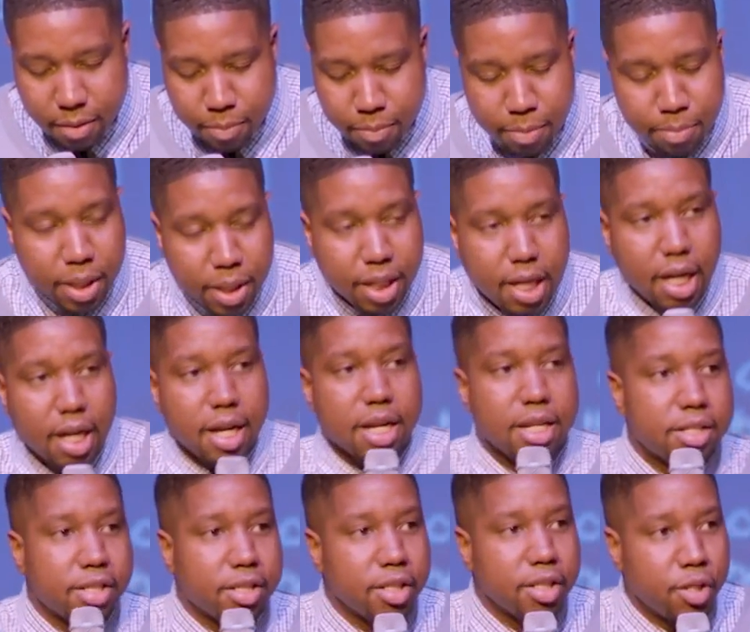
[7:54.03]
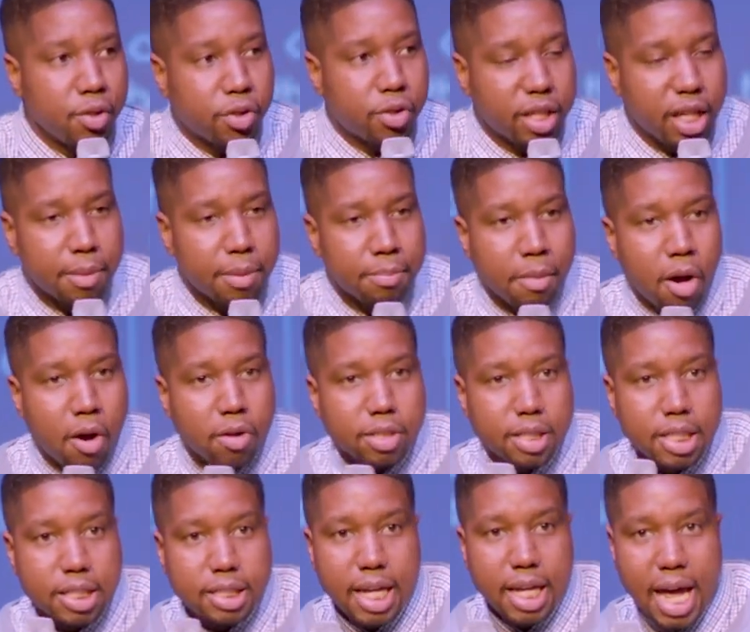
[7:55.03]
because you think
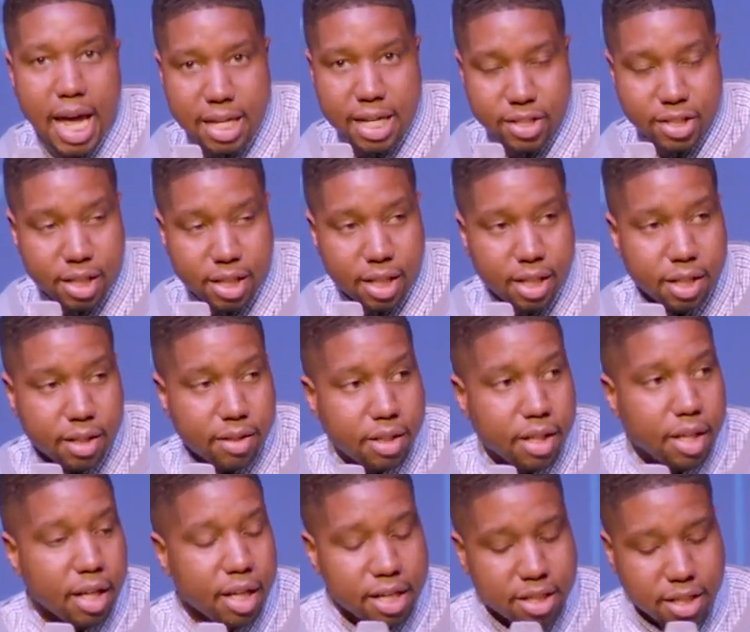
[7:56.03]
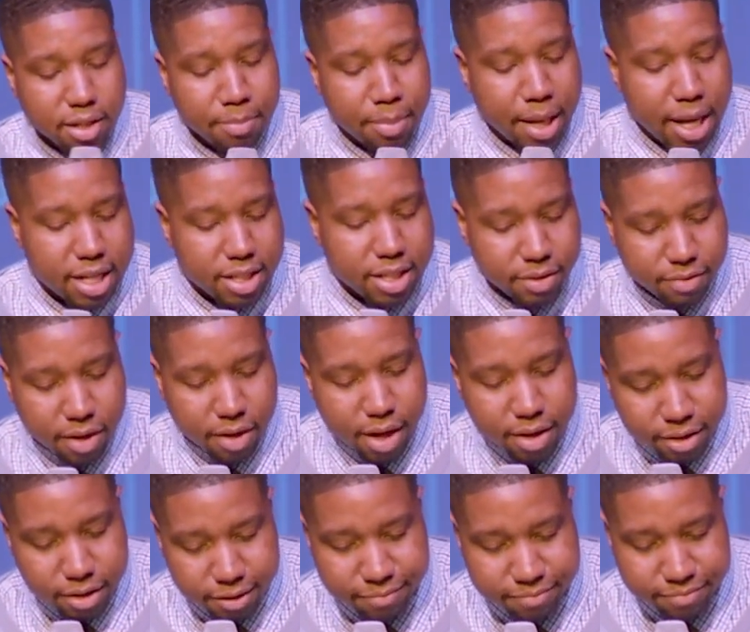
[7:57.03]
multitasking is a badge of
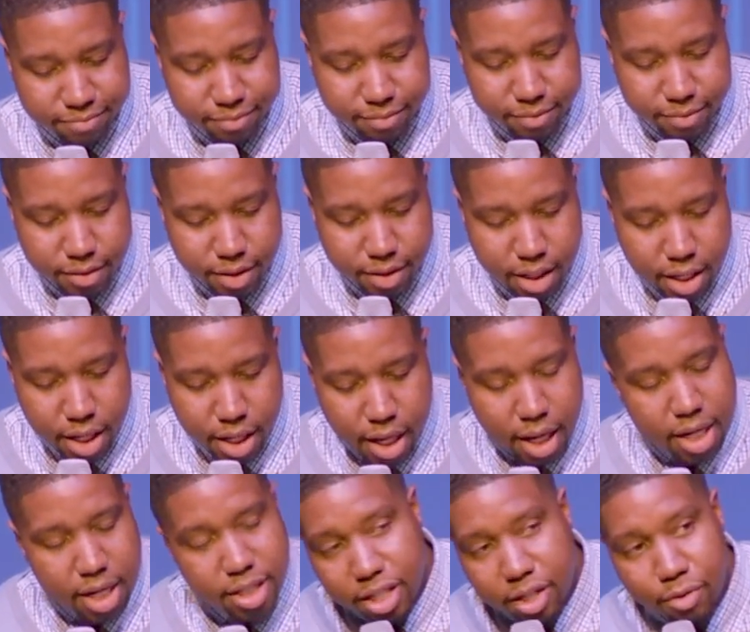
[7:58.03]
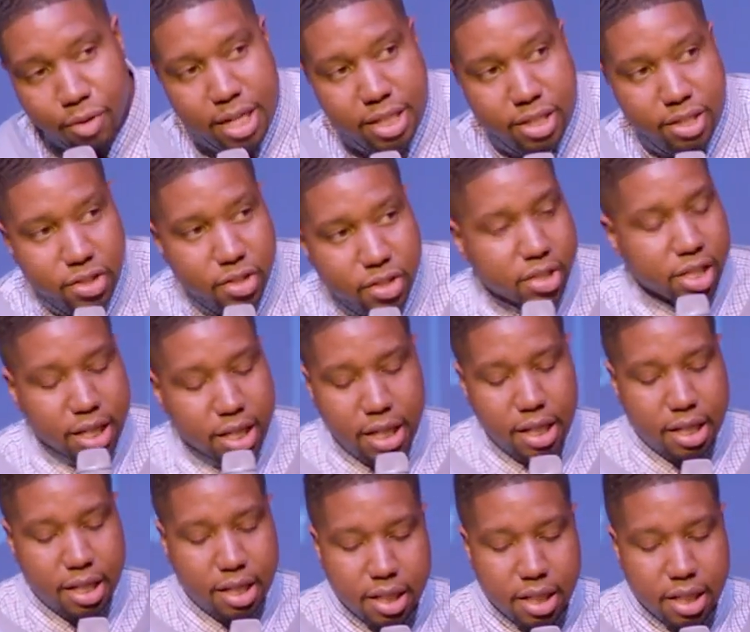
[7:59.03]
honor. And Generation Z,